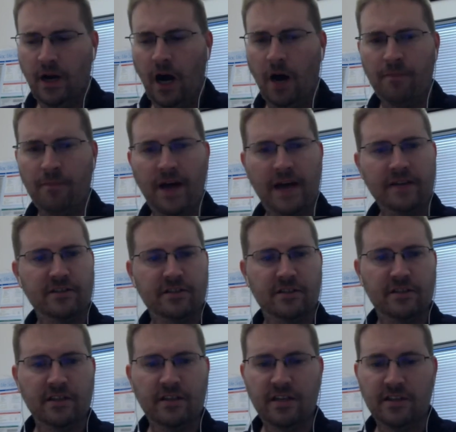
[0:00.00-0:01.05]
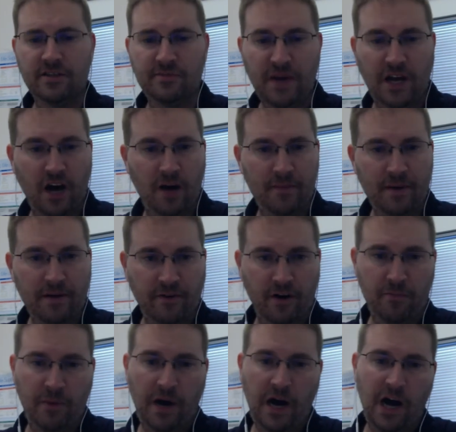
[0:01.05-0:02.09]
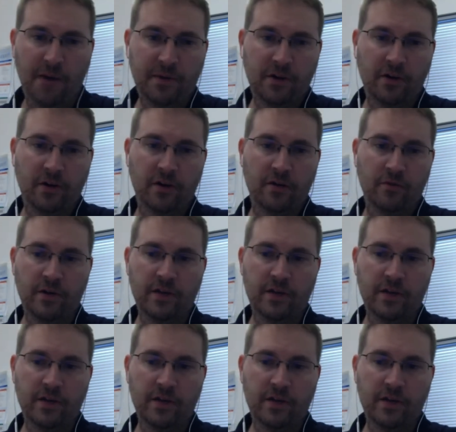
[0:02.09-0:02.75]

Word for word: um, that is becoming very popular.